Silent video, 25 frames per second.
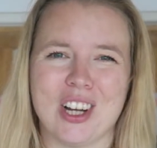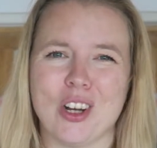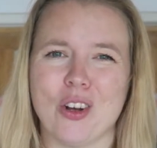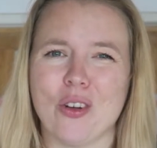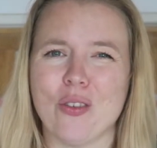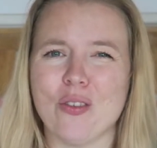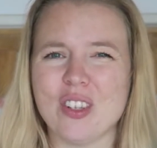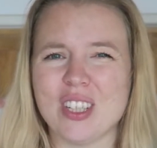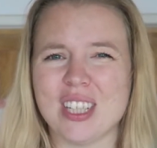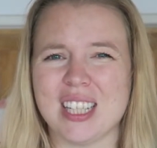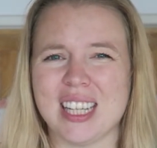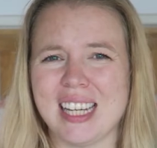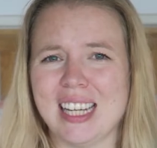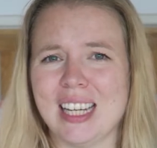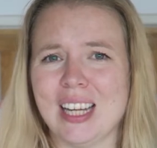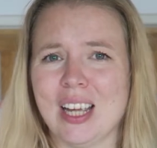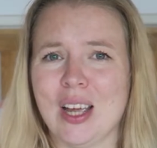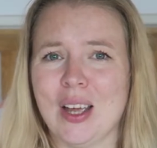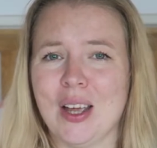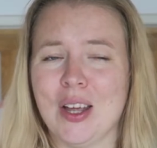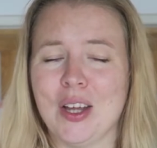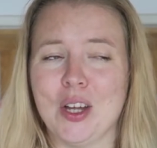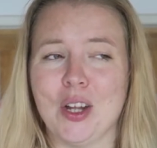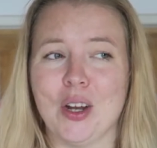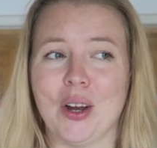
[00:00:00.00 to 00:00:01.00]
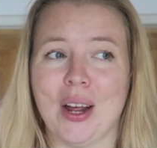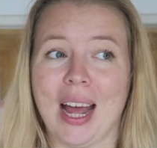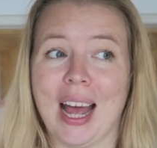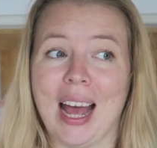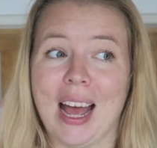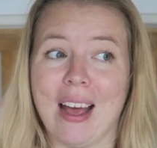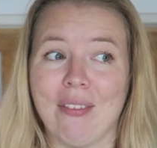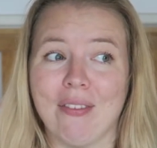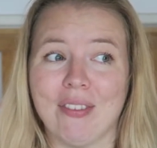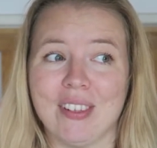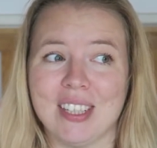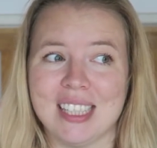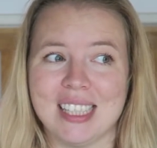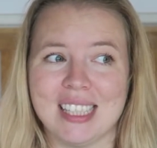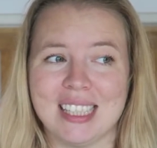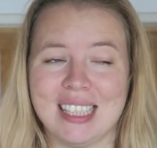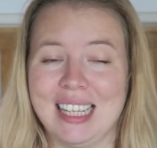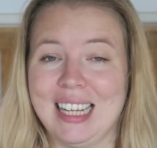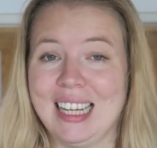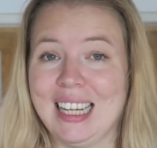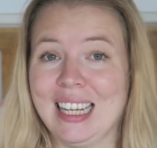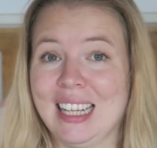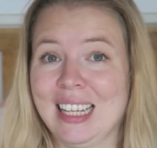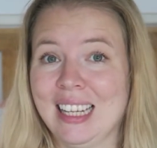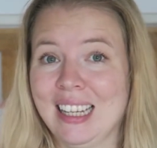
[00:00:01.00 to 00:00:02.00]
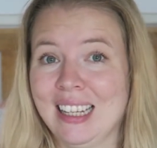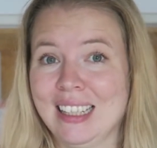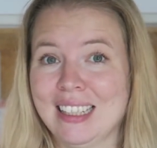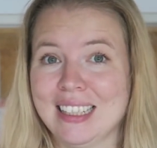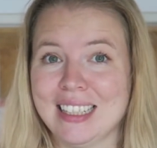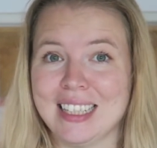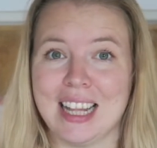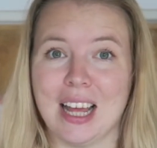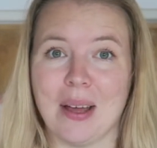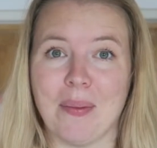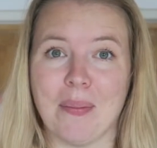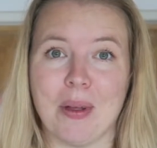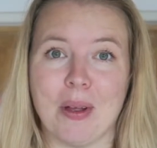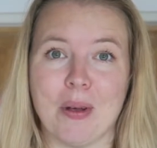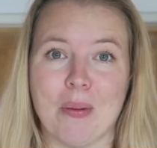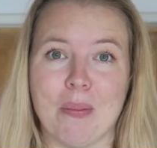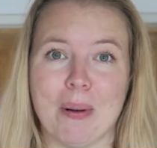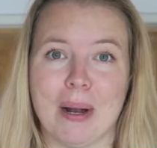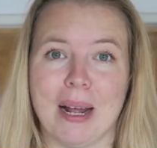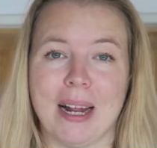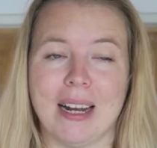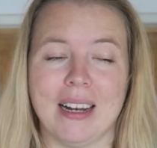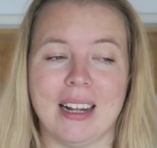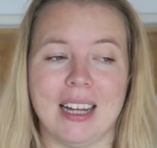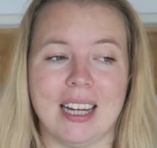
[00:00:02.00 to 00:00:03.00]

And obviously you don't have to stick to that meal plan.